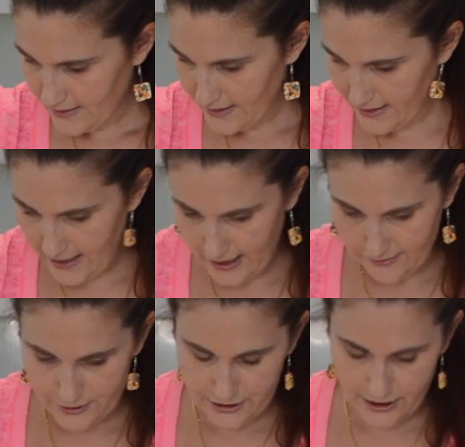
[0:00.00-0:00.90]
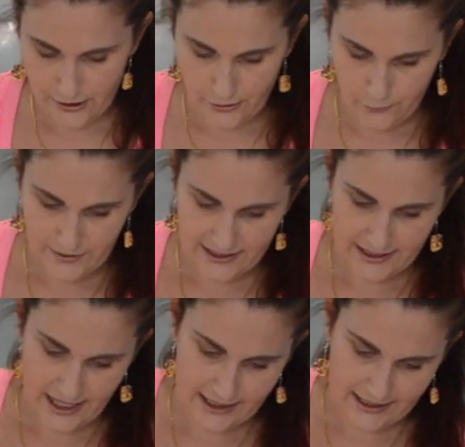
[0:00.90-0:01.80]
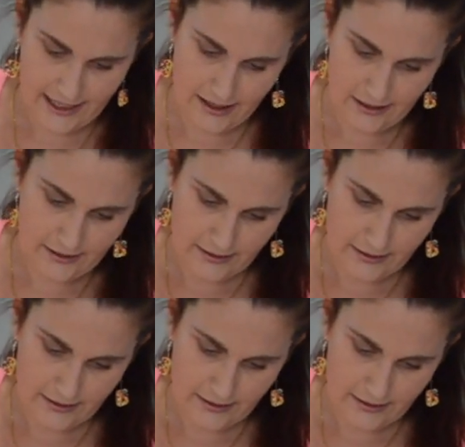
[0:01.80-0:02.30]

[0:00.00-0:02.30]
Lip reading: And now I'm just going to whisk that together